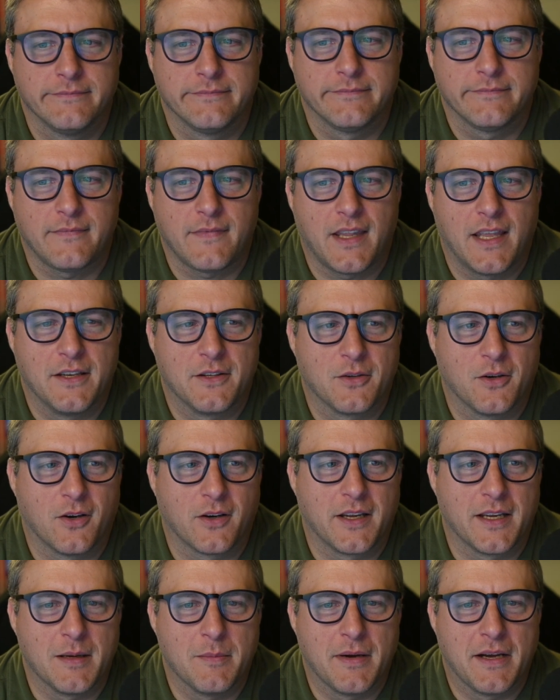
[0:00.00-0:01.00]
And
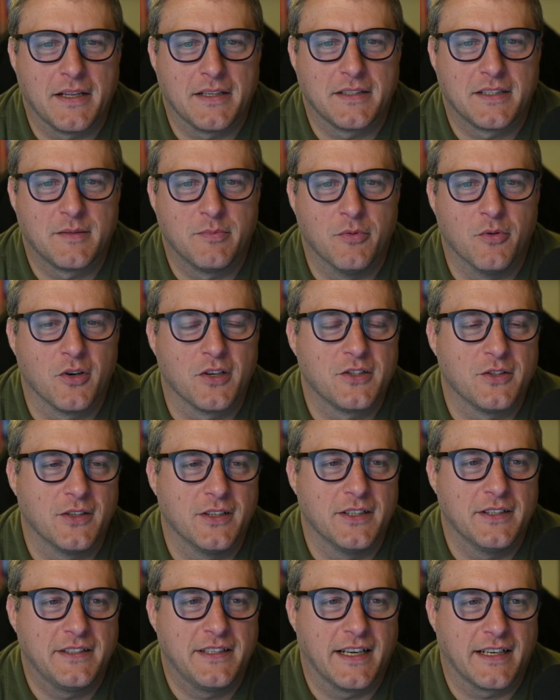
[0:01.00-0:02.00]
talking about sports on a
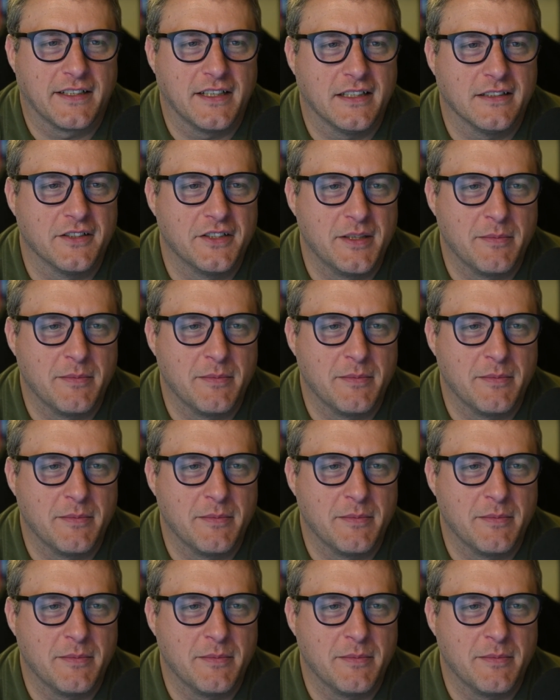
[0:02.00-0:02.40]
technology